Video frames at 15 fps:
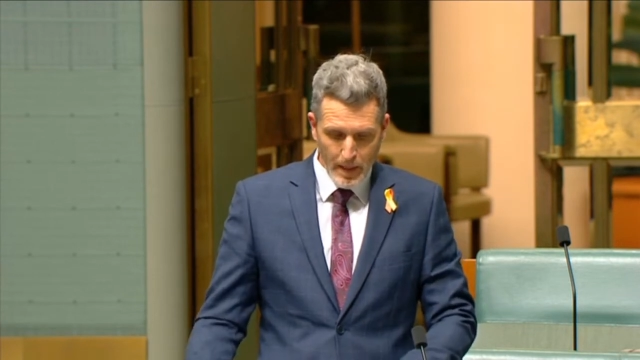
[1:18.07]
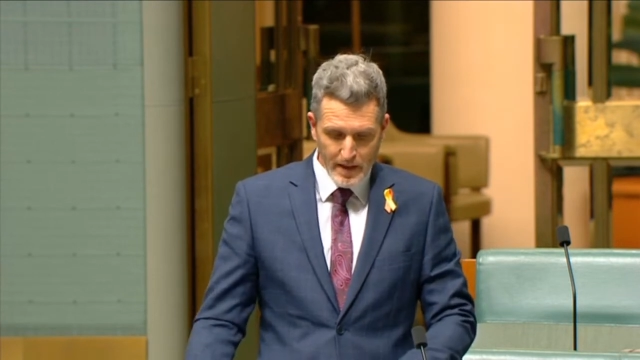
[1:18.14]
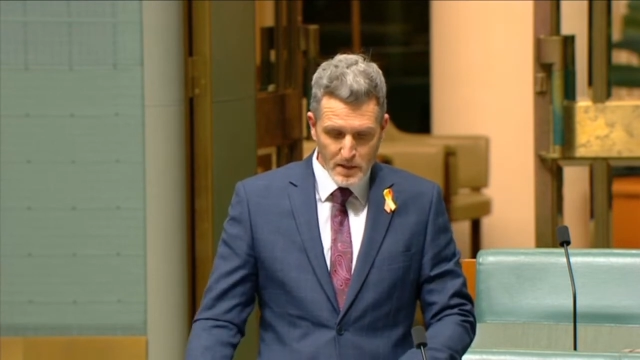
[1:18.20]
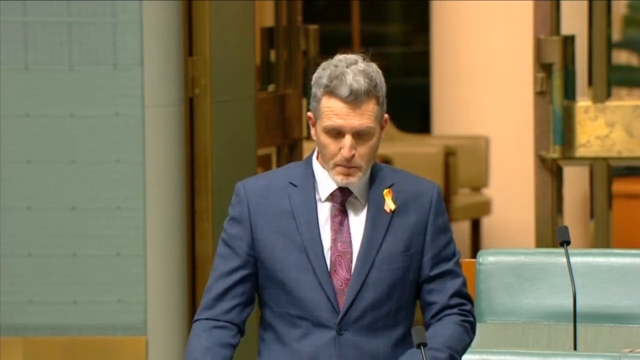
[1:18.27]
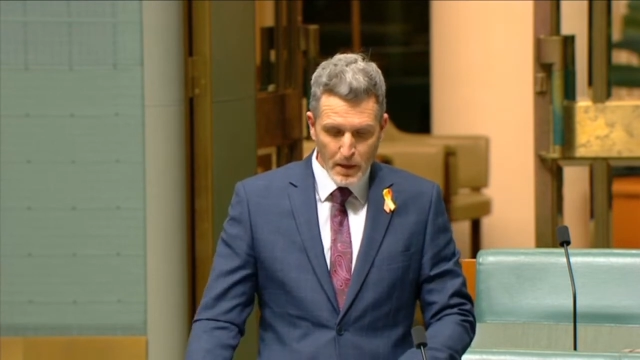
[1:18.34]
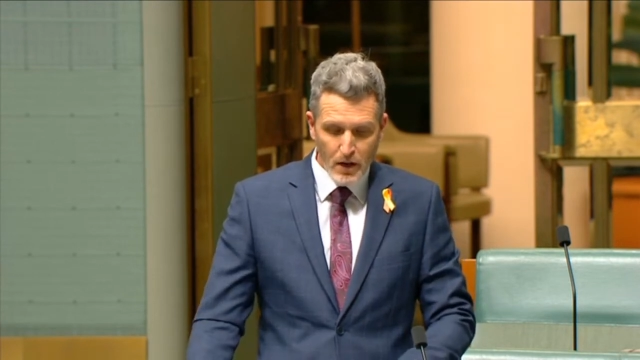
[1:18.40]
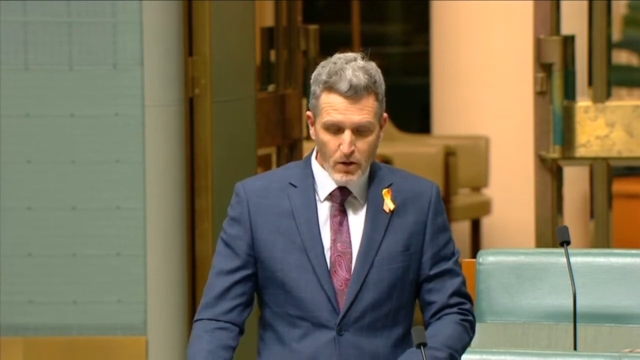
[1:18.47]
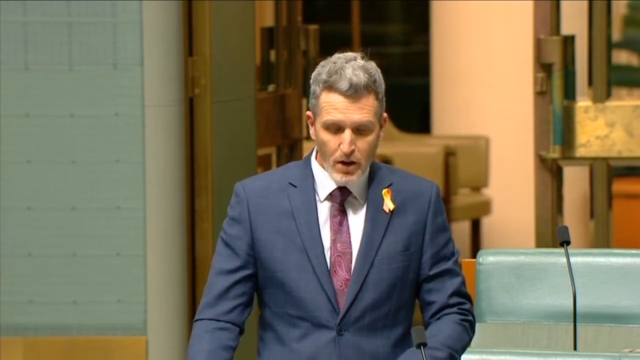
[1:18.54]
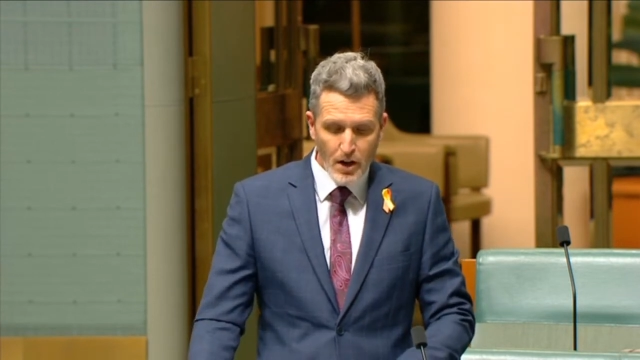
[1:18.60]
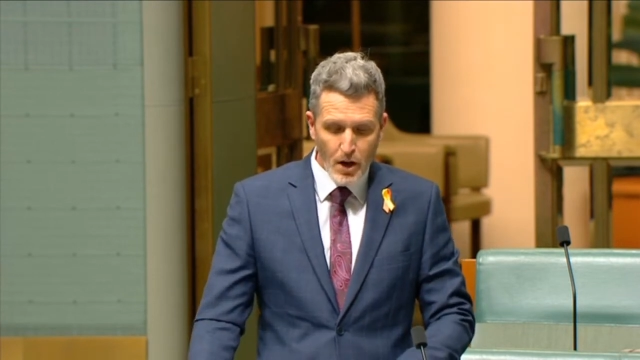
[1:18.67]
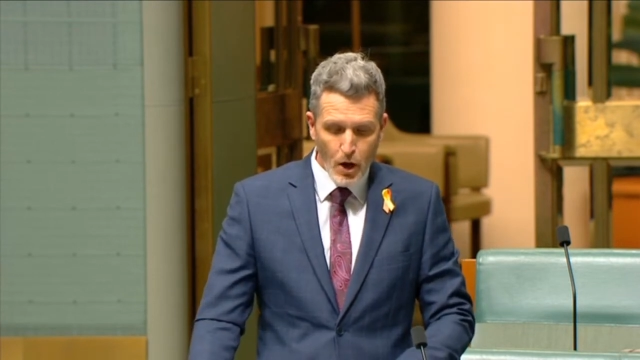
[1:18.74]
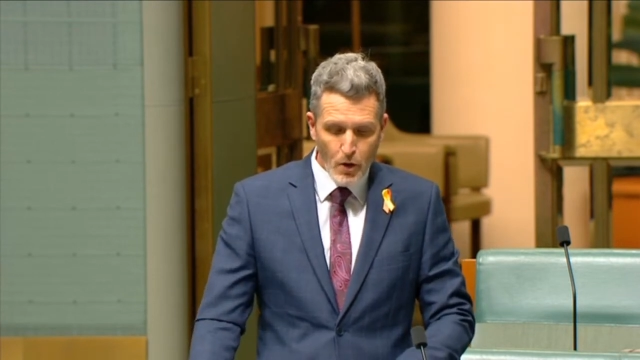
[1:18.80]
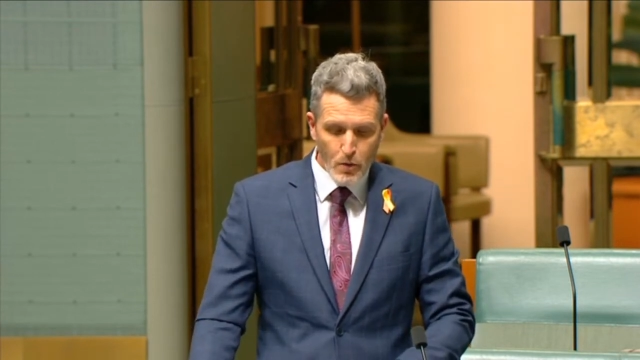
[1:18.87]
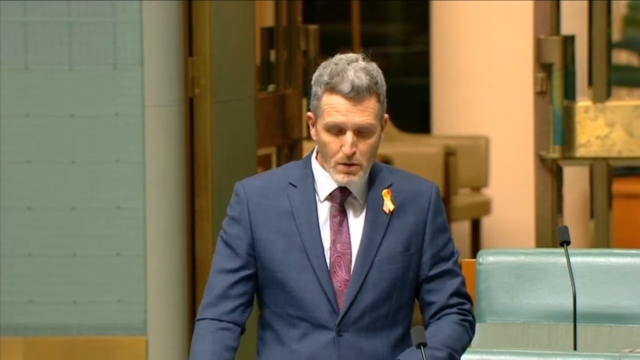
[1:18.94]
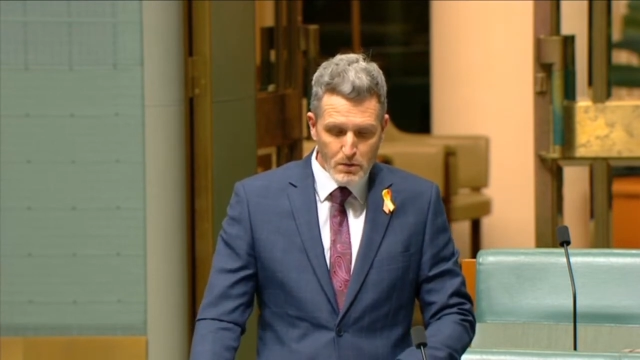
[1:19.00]
And Speaker, I
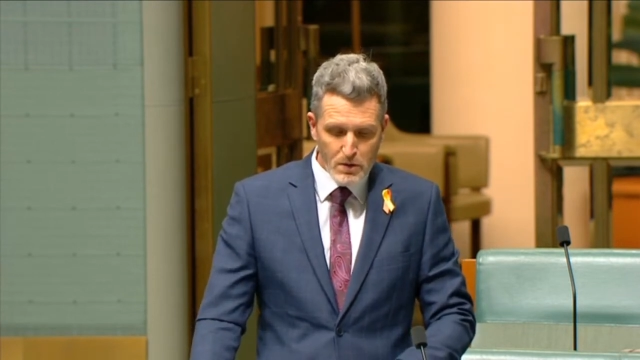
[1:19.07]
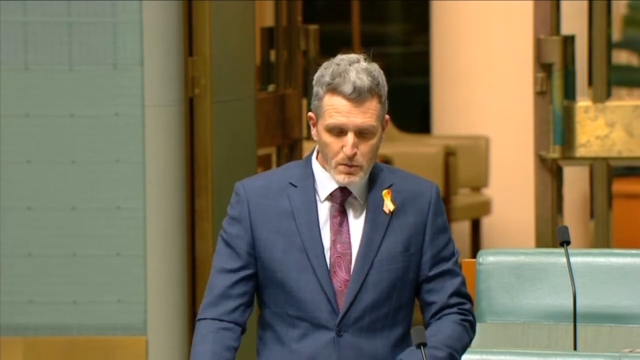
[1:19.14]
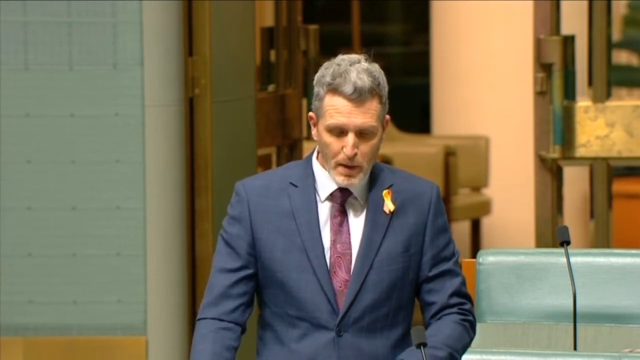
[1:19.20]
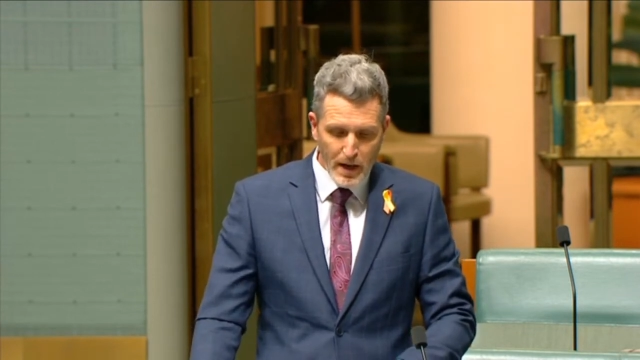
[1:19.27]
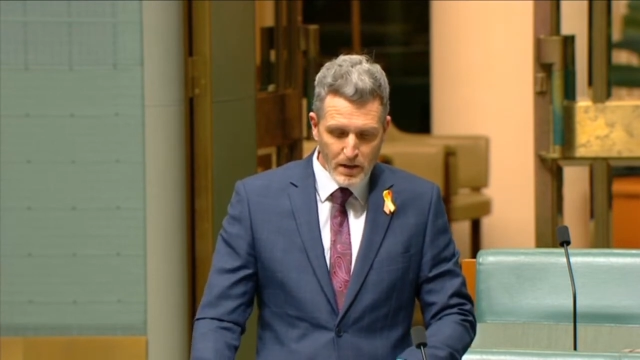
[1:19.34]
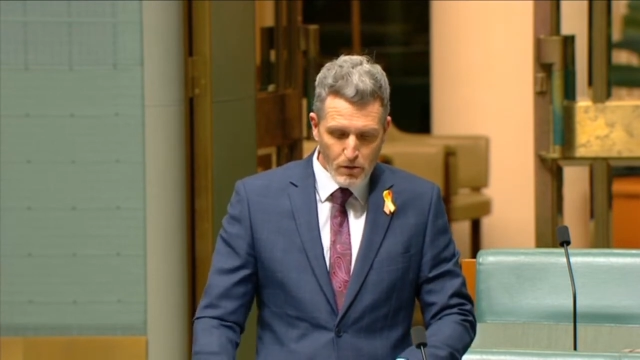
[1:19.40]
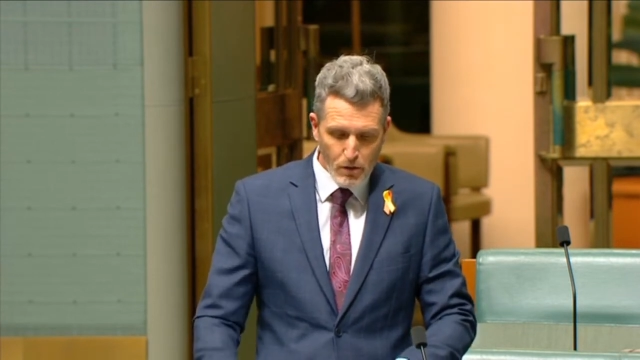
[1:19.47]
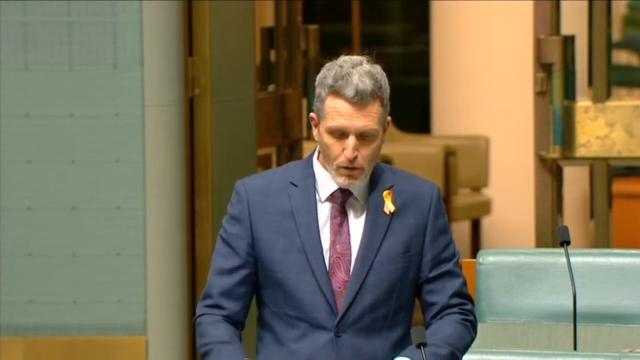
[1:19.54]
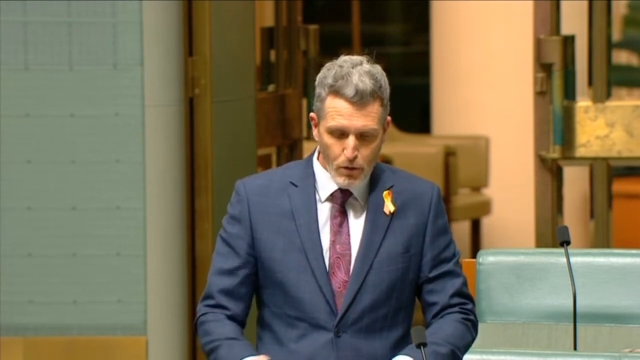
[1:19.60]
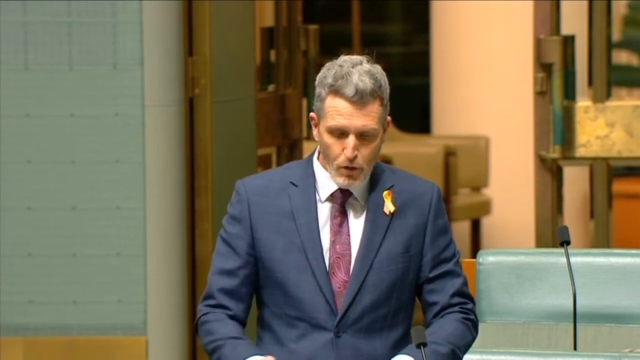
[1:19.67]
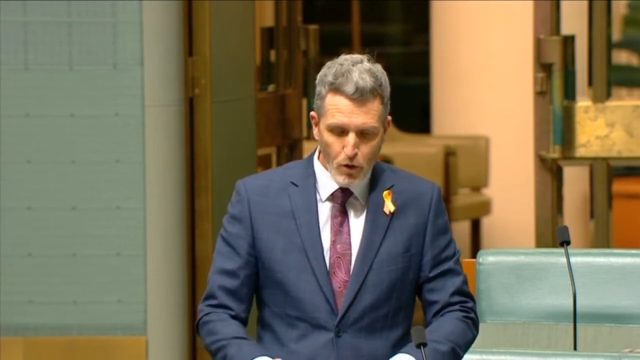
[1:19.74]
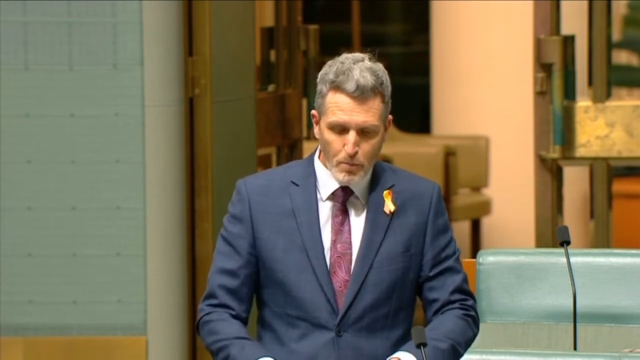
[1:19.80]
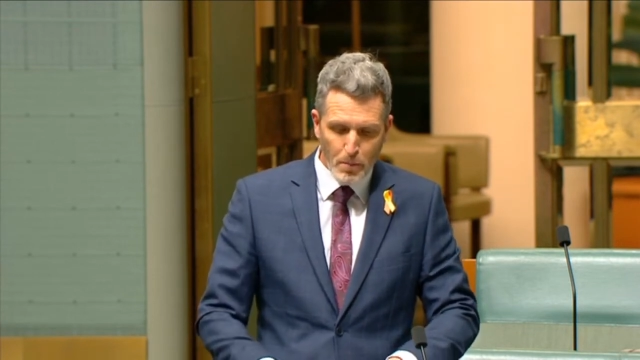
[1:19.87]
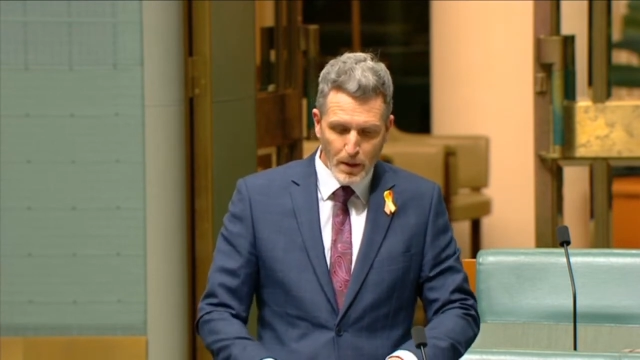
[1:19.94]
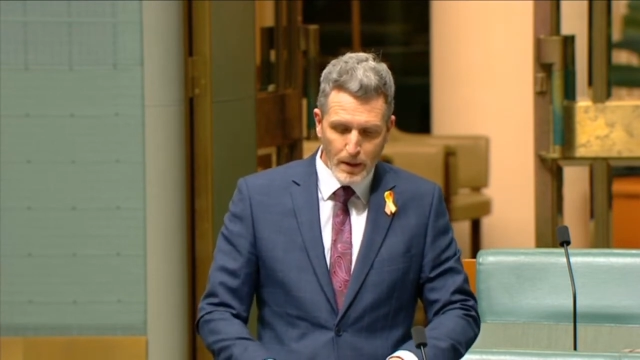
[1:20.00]
know with respect to the
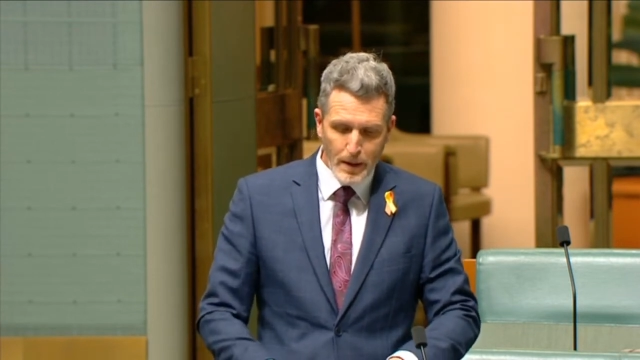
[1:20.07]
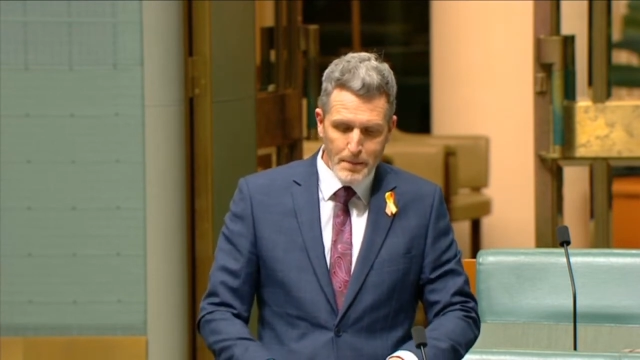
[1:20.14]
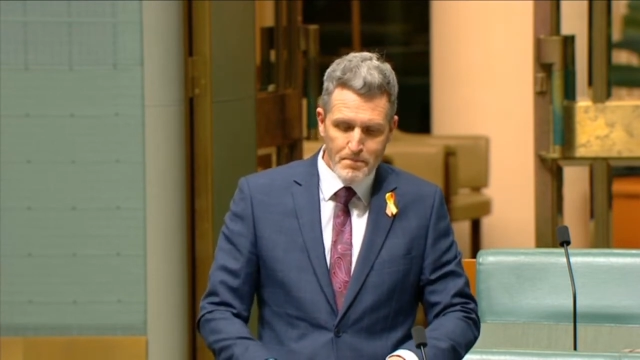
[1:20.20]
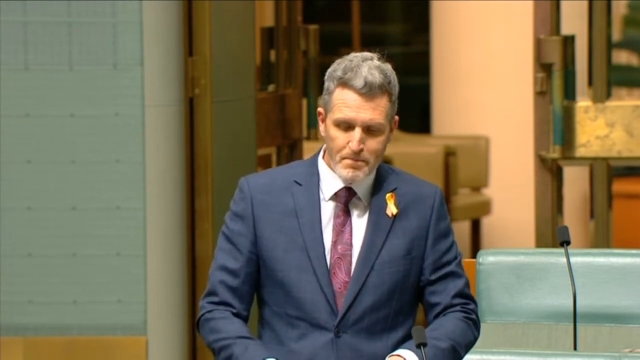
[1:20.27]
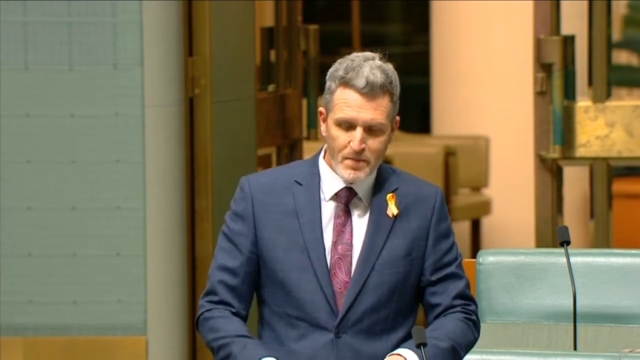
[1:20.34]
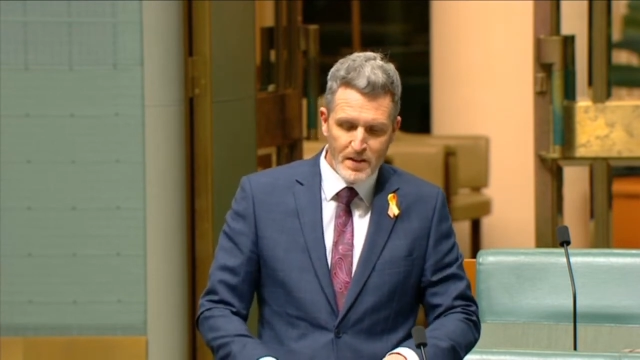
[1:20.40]
third pillar,